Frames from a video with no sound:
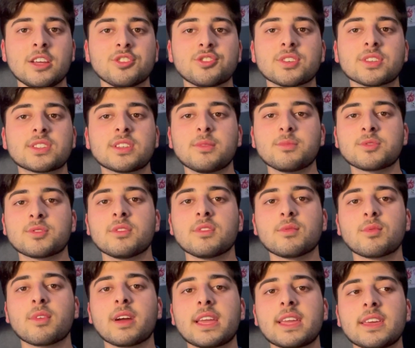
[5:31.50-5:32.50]
just some sort
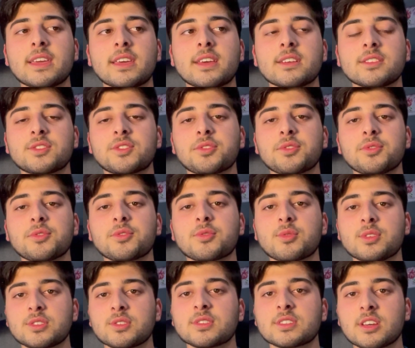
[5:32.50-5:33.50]
of way to
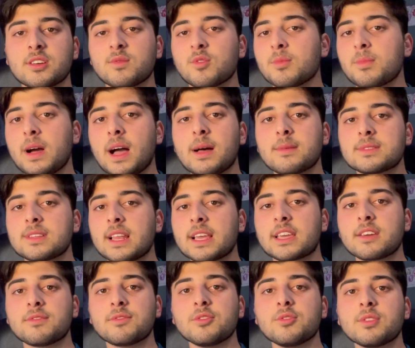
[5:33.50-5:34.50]
quiz yourself, or perhaps like
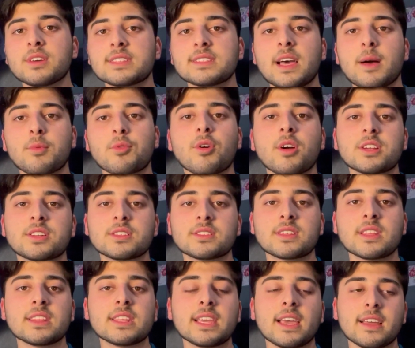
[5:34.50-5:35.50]
a few exam questions
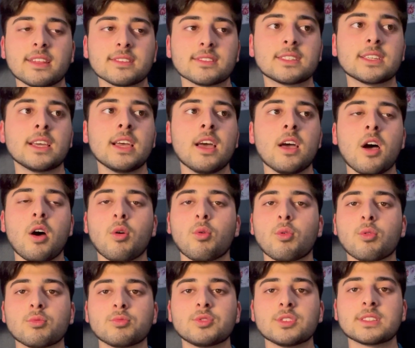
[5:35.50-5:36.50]
at the end,
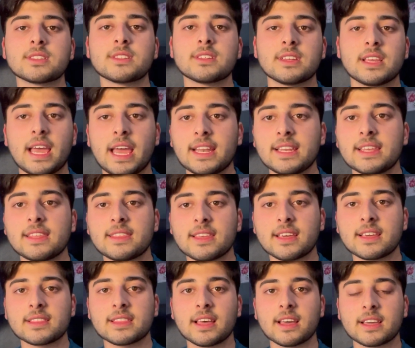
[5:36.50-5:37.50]
or just
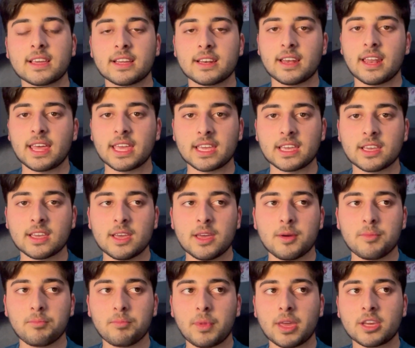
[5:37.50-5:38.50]
anything that can like
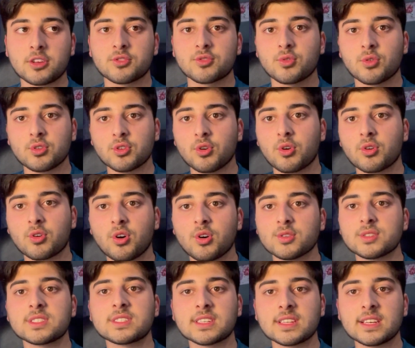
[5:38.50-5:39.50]
make sure you're
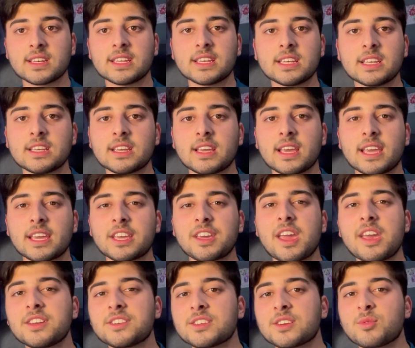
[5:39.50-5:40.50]
constantly
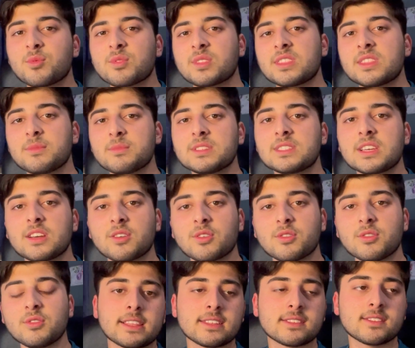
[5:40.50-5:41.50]
engaging with the
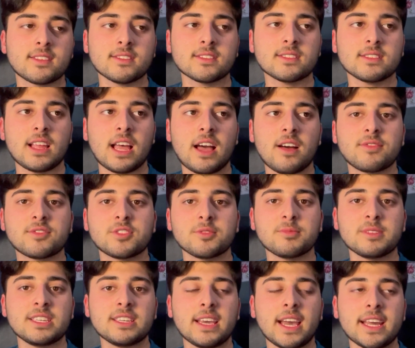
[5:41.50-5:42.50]
material. This doesn't have to
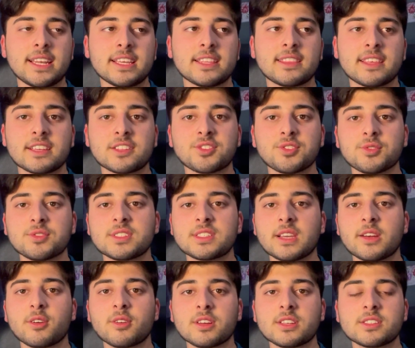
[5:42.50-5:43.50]
be anything too
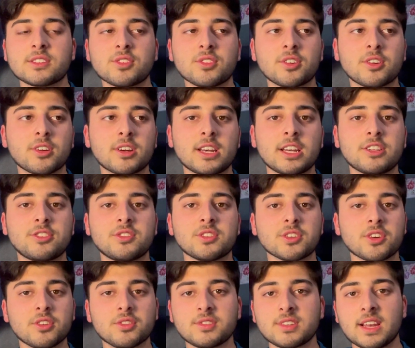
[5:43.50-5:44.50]
serious. You could literally
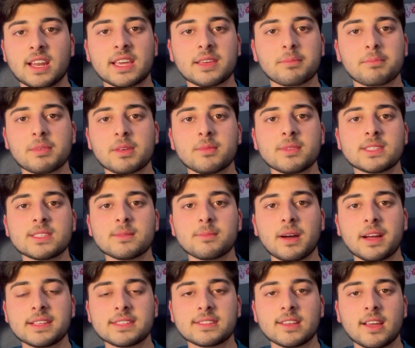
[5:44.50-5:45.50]
go to like BBC
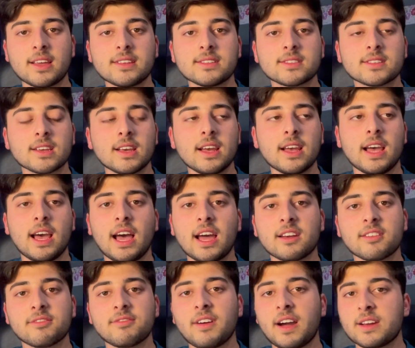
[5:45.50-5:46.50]
Bite Size
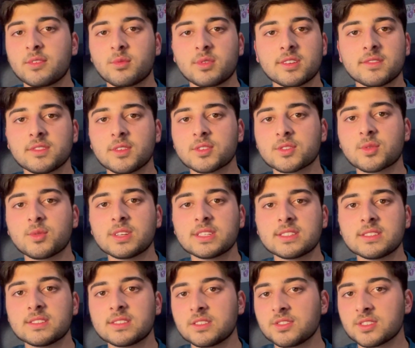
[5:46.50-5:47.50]
and find one of those
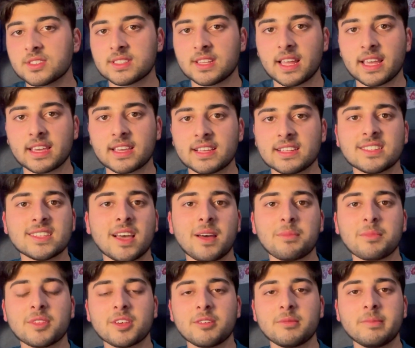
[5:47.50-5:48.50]
quizzes and just like
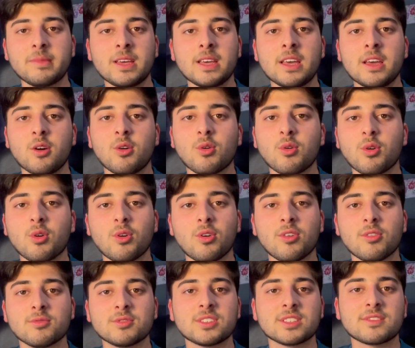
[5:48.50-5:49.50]
attempt them,
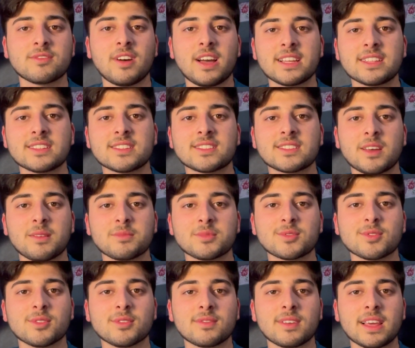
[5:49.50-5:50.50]
or just find some
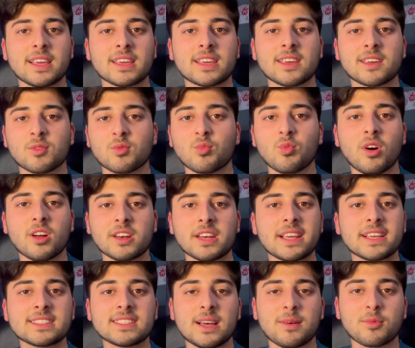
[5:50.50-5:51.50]
sort of like one
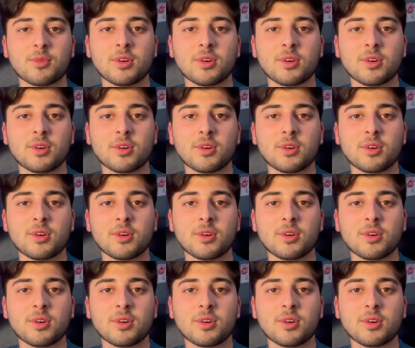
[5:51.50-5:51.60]
exam